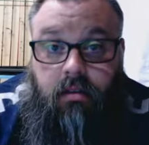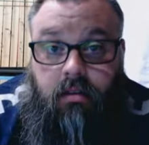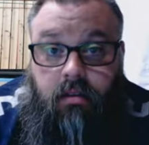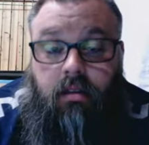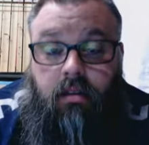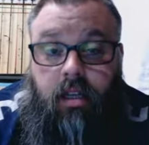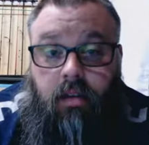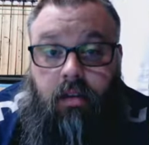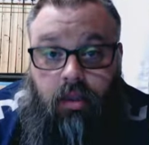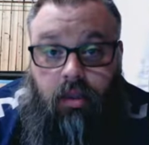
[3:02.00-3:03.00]
that you
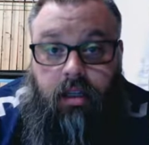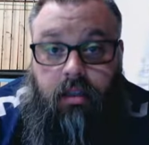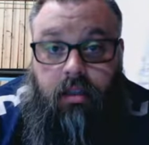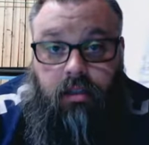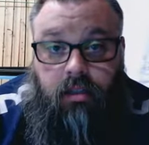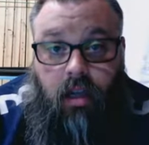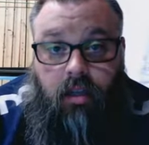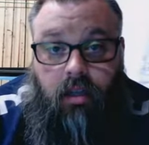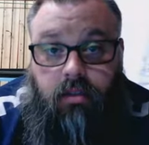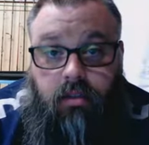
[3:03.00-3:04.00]
would to log
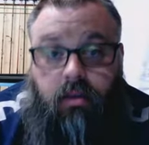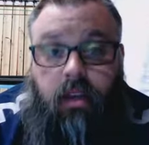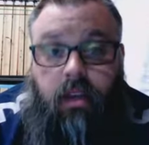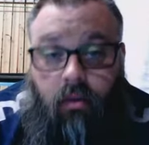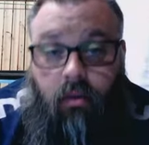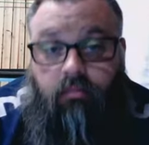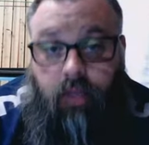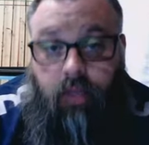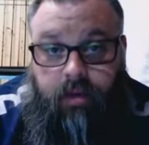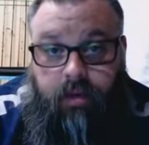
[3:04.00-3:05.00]
on to a
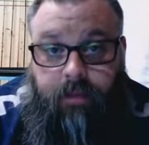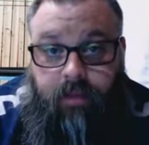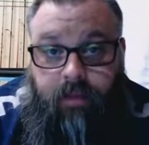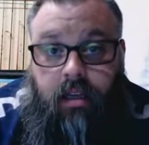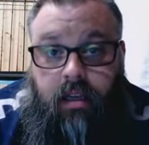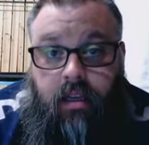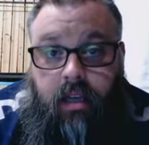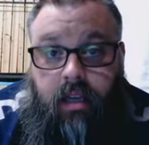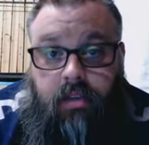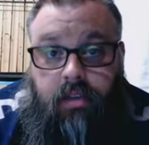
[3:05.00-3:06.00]
Chromebook
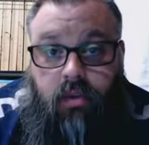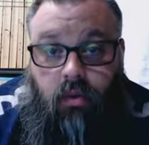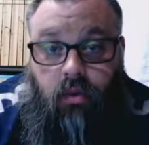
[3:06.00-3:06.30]
at school.